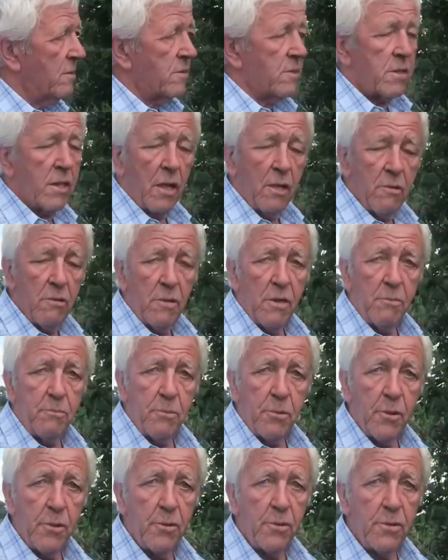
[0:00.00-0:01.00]
Slowly
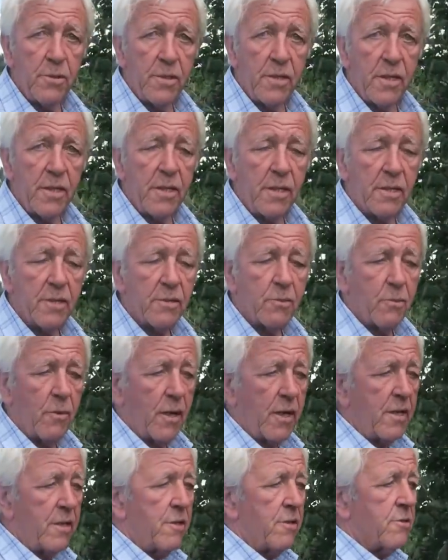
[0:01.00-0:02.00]
pruning it this
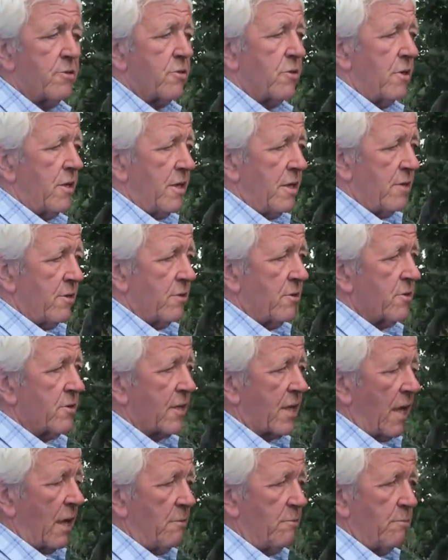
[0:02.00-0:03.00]
way, the tree
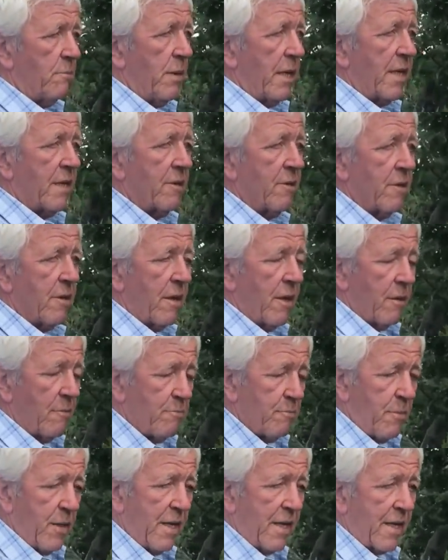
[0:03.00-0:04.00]
does get bigger
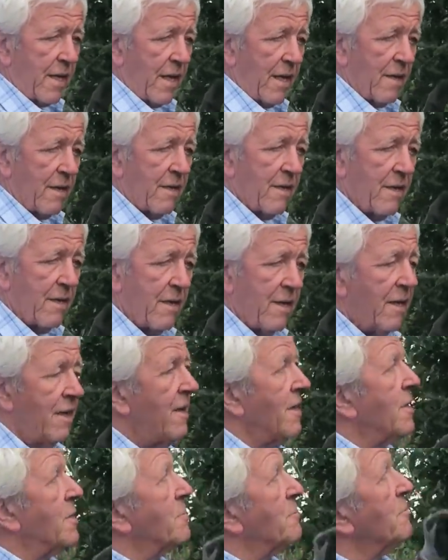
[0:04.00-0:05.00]
and bigger.
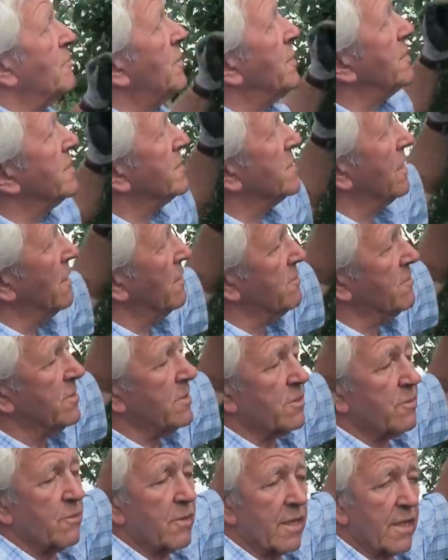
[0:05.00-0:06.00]
But as long
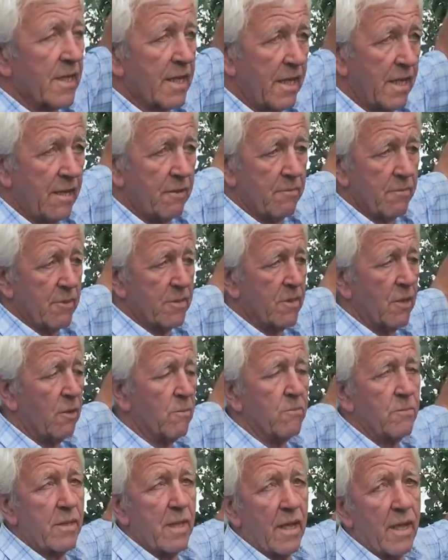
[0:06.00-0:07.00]
as we can keep the
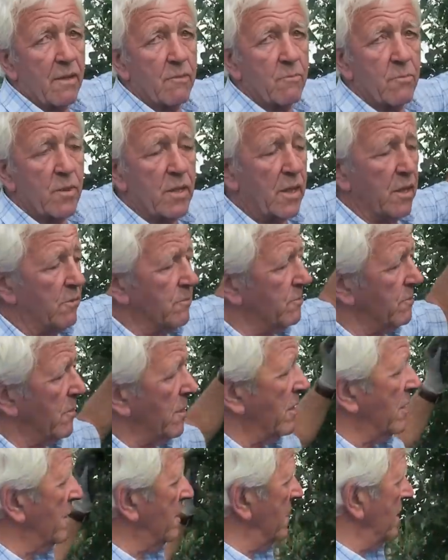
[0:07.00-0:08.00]
top down, we don't
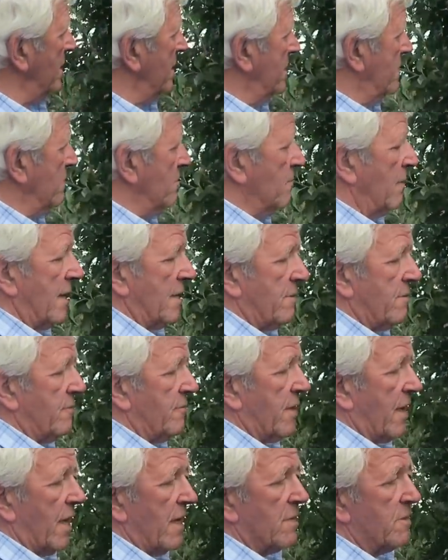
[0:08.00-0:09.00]
mind. It doesn't matter
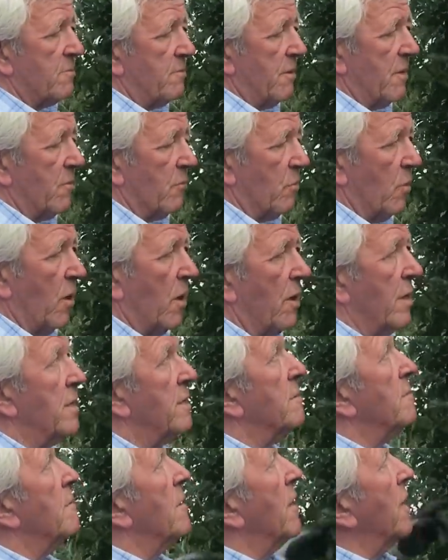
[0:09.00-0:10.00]
if it gets a bit
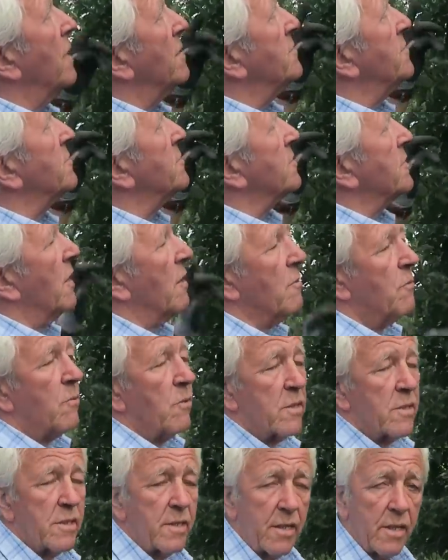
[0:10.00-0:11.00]
wider, but I just don't
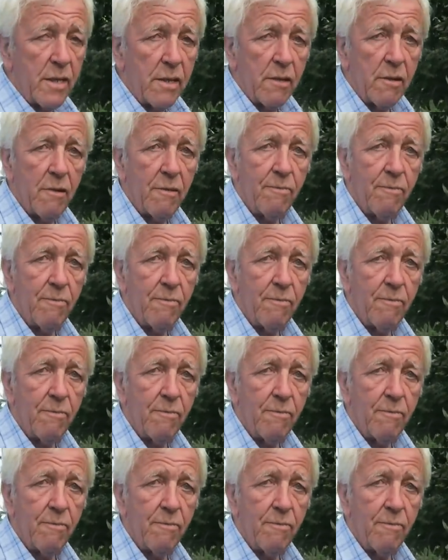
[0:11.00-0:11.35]
want it